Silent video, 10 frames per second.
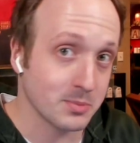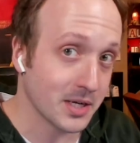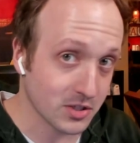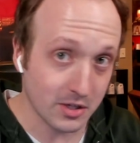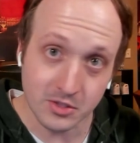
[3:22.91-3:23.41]

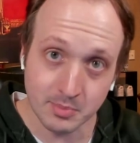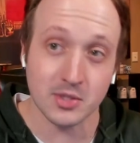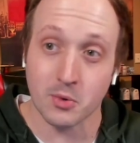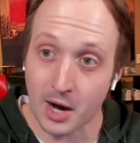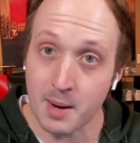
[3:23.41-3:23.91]
make sure you
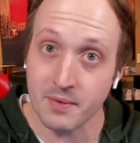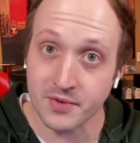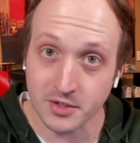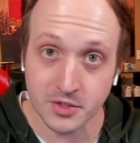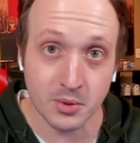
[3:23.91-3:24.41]
subscribe if
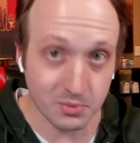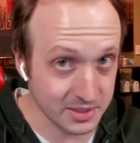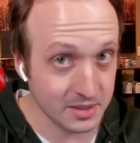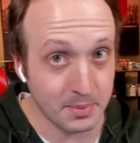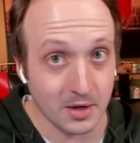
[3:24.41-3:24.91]
you're new and
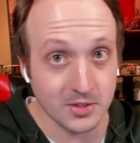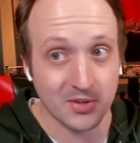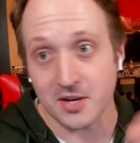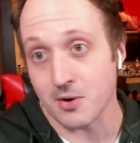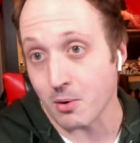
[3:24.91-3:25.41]
ring the bell so
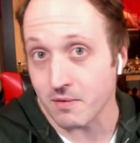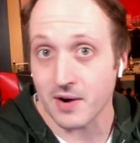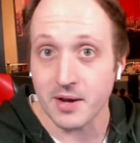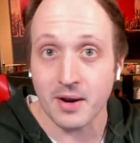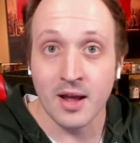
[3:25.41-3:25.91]
you get
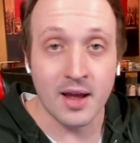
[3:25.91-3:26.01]
notified